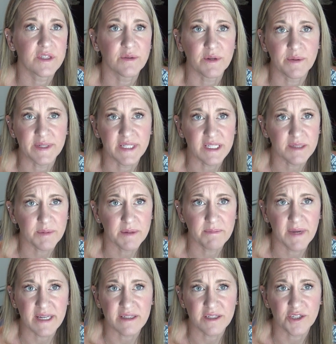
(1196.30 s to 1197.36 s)
So anyways, that's my
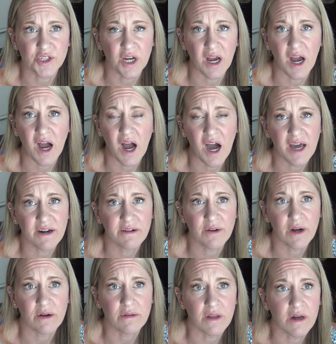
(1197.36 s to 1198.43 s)
message I don't
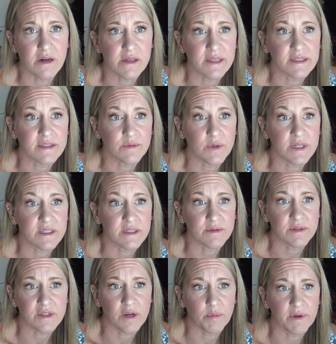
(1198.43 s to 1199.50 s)
know how long this was.
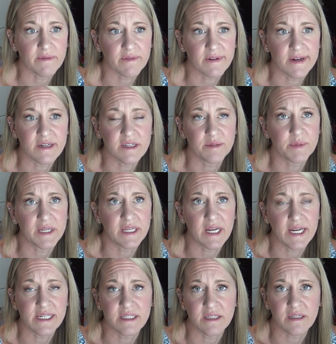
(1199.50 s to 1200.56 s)
I was hoping for it to be
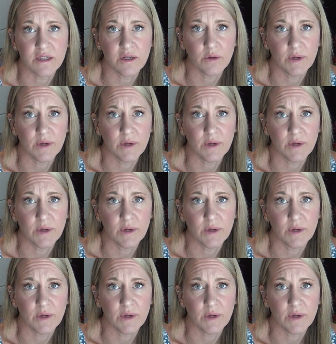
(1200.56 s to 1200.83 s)
nice and